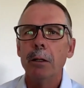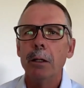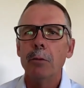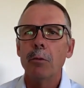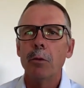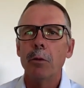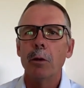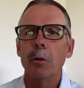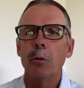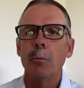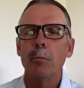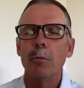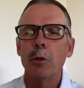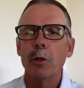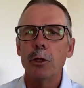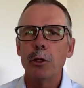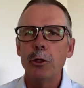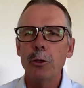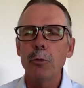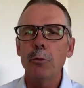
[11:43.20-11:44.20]

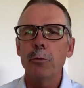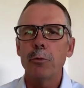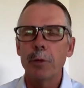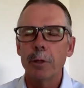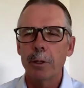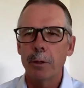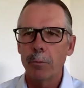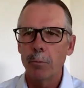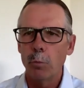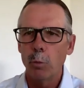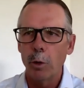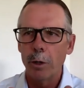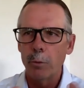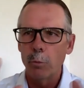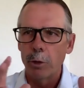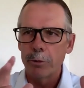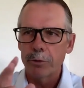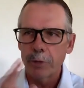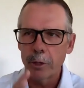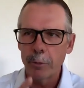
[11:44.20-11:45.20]

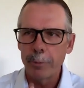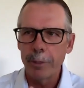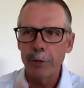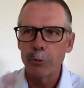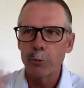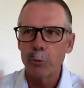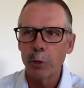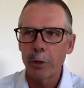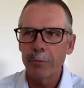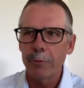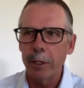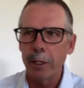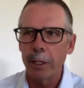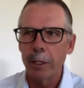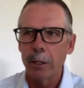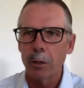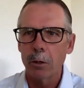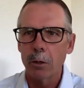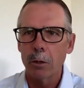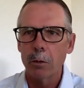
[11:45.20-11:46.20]
what's going to be driven
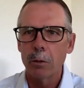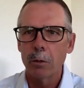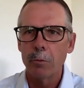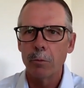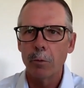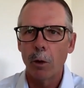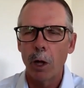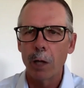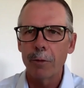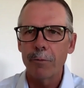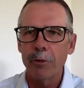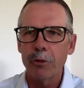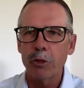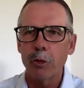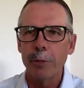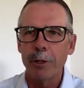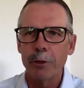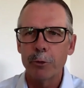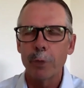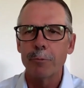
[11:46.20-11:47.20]
here, all of this
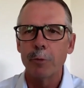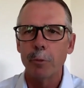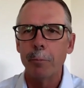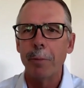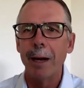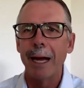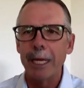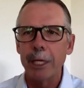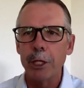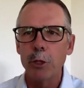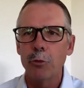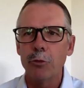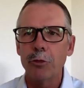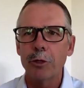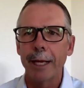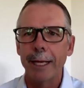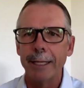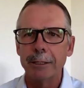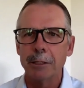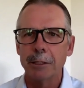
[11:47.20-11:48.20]
can be driven by use
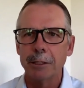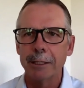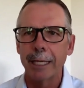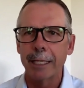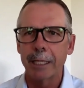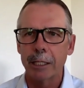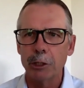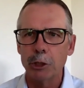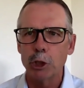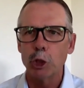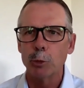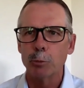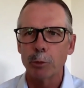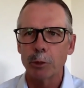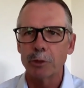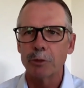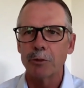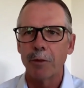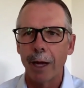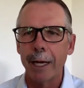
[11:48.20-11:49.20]
cases that
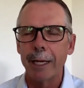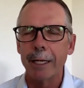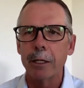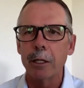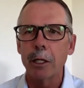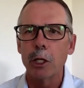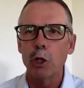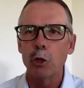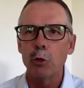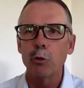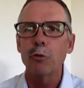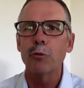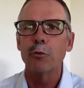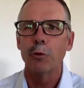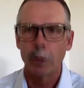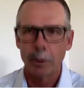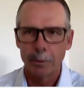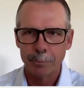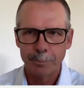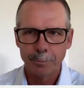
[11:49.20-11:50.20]
consumers find
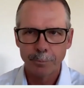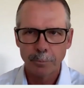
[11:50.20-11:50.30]
useful.